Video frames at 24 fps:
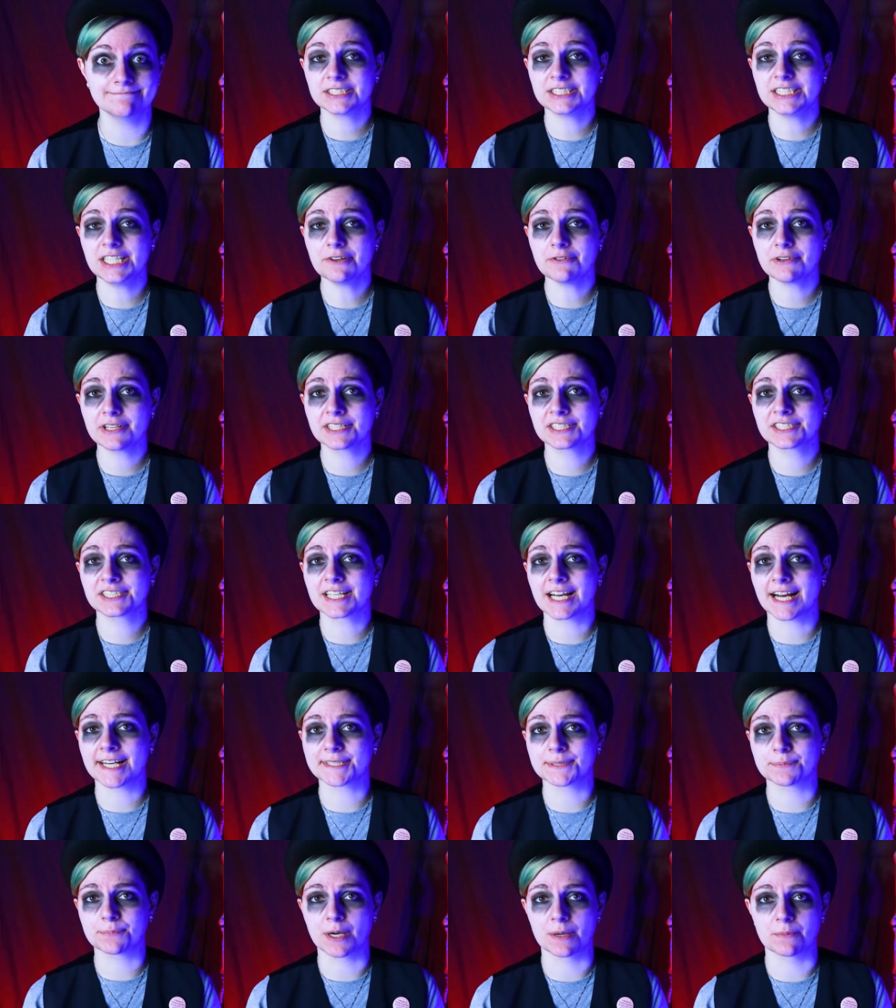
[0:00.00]
During
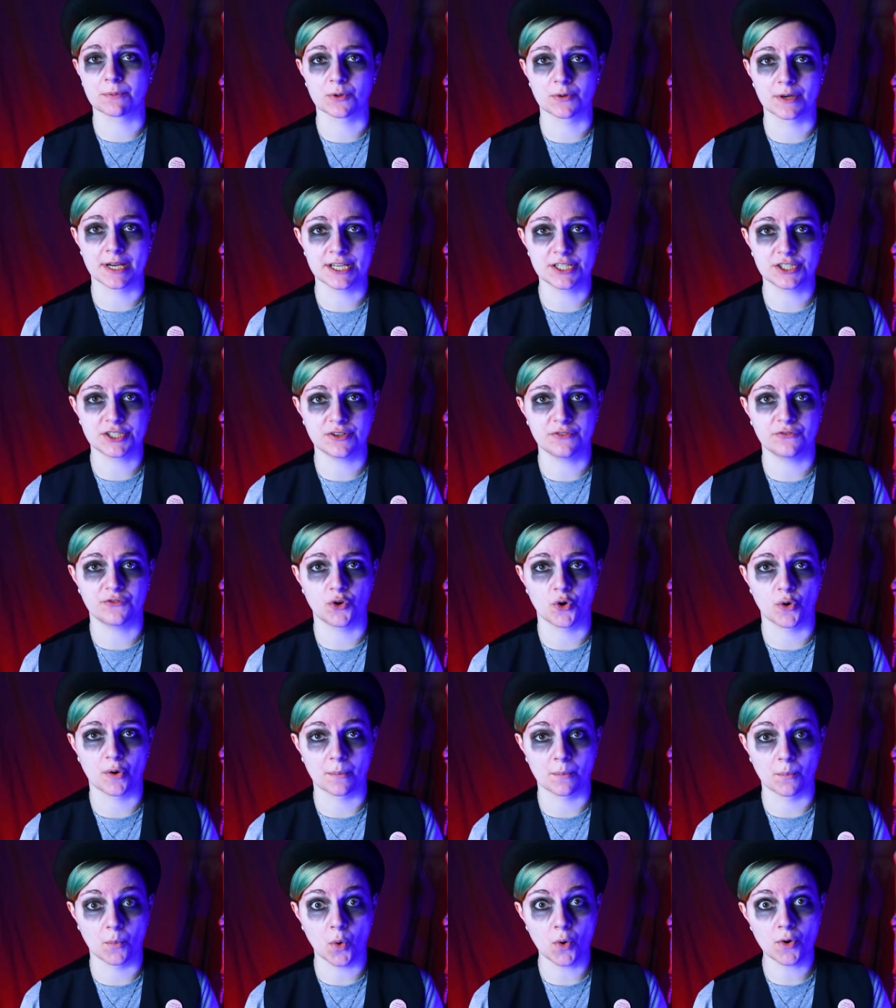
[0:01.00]
Scott's preparation
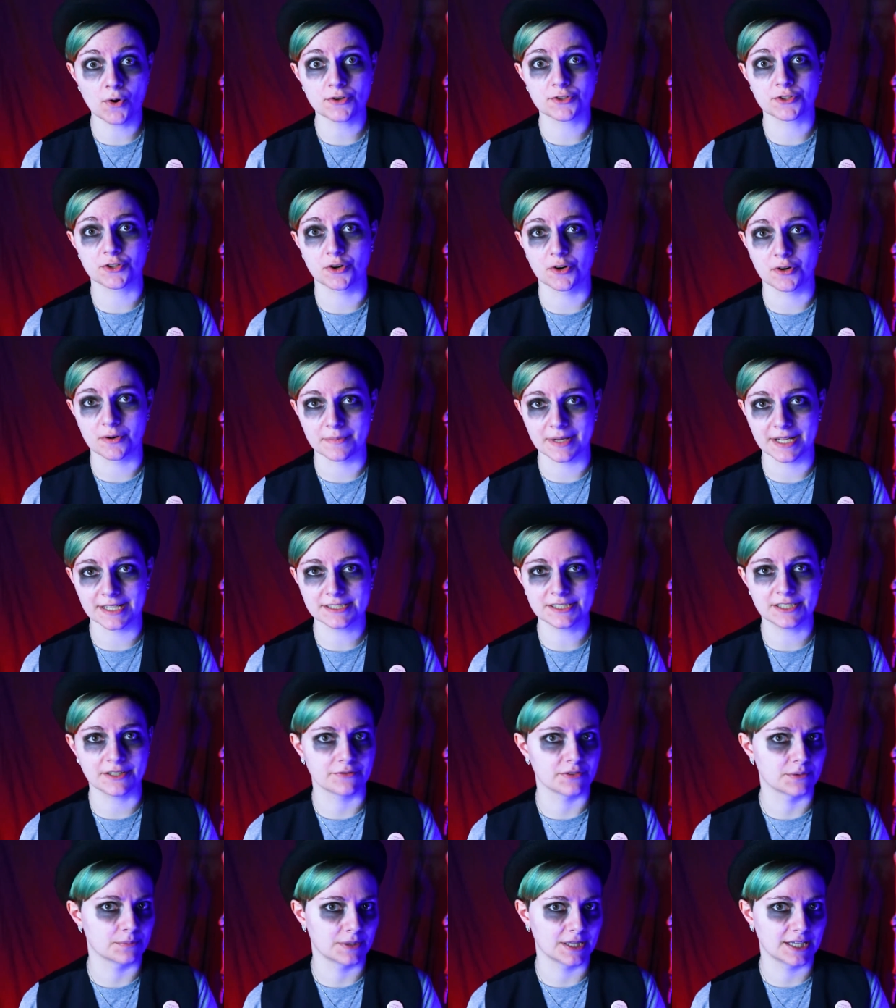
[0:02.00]
for more torment
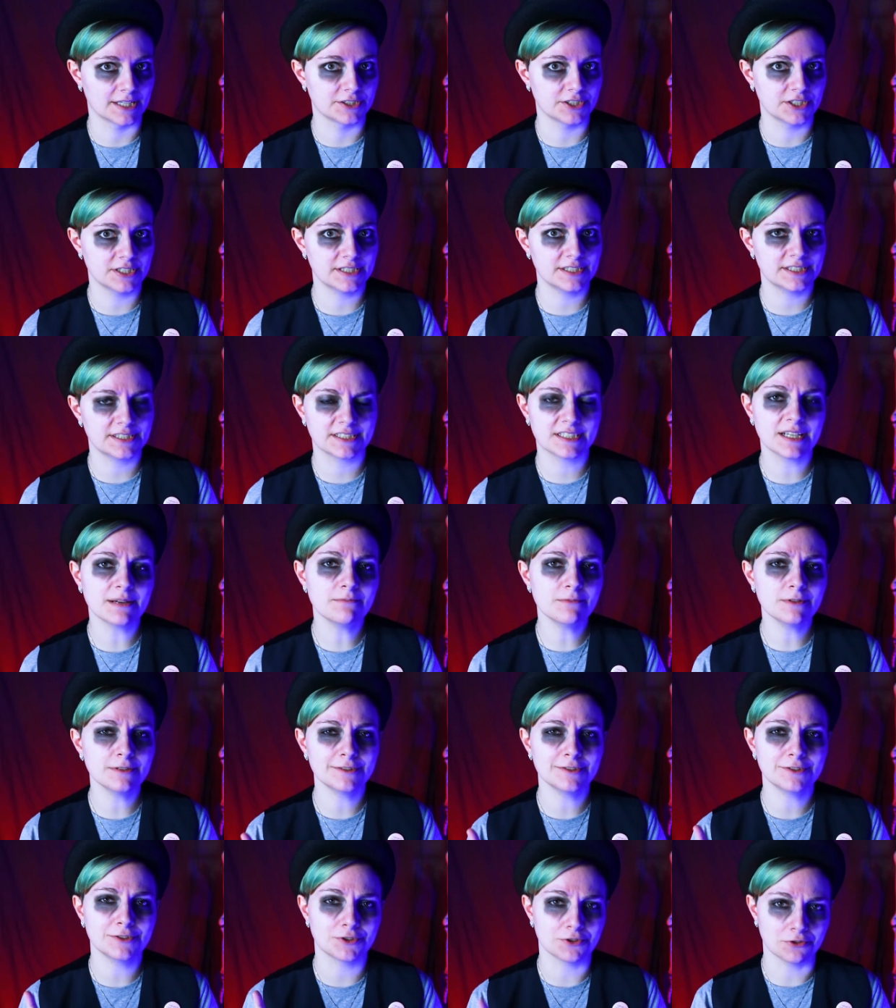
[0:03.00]
of the pledges,
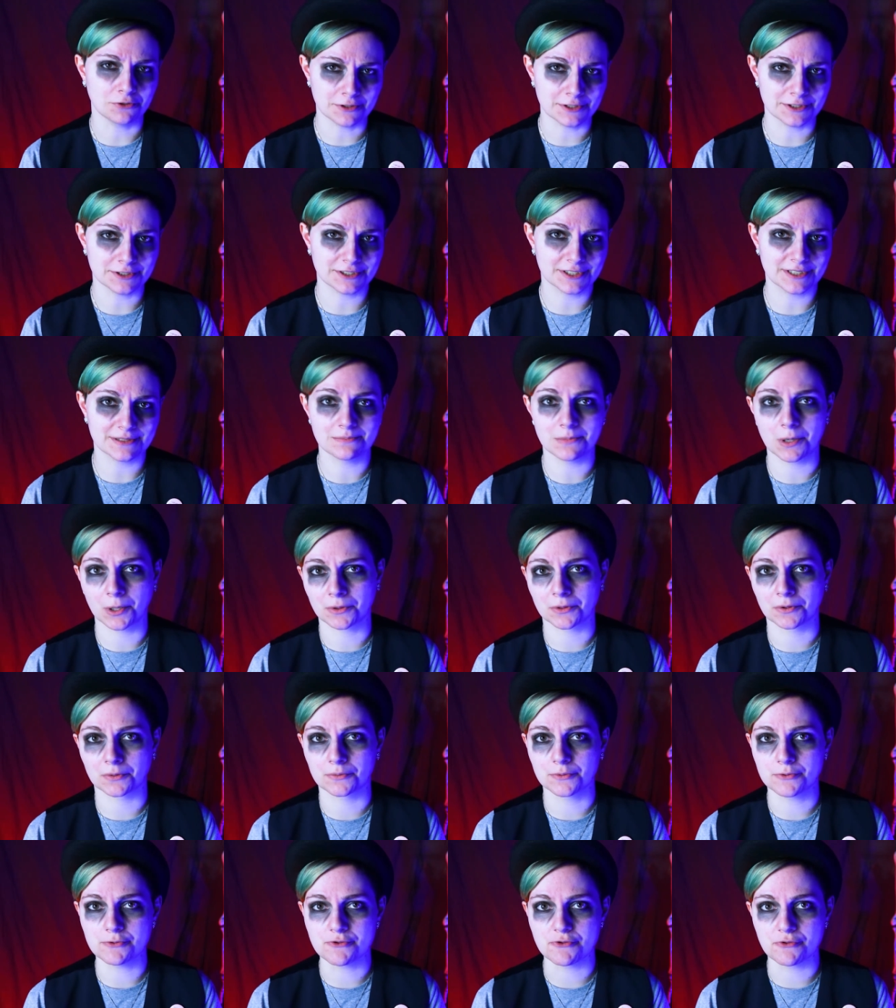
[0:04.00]
someone joins him on the
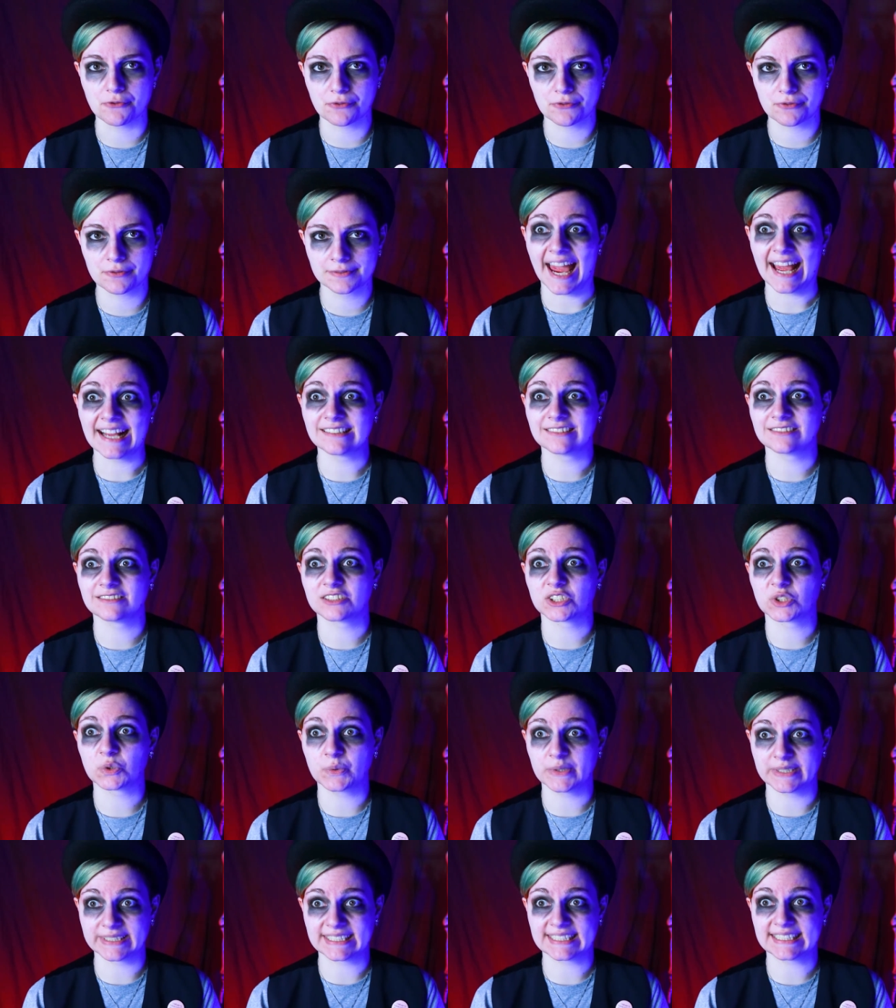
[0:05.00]
roof and
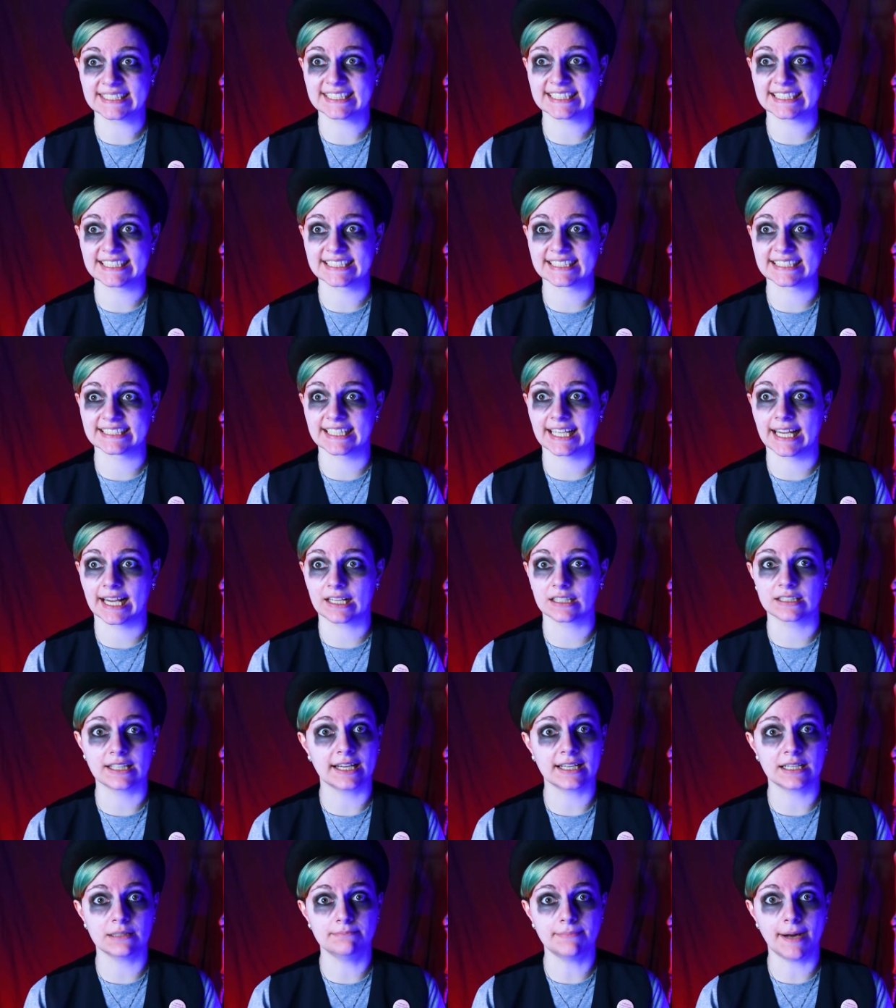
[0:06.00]
twists his neck
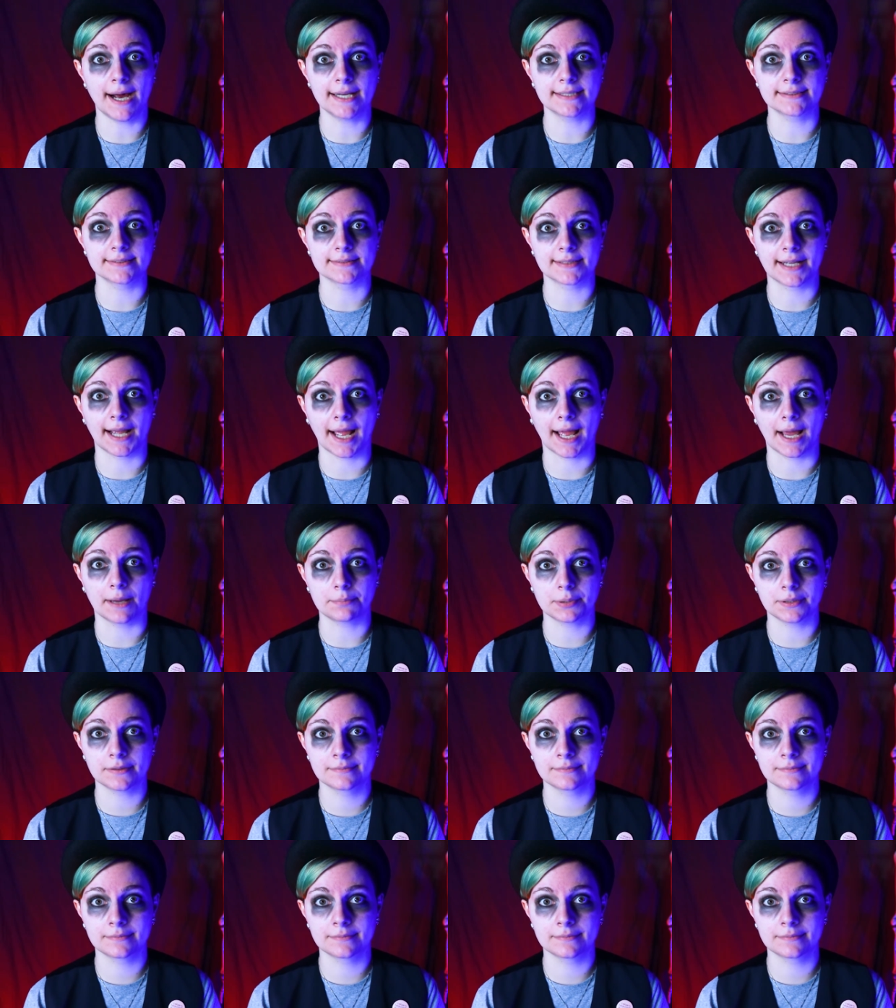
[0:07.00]
like a bottle cap.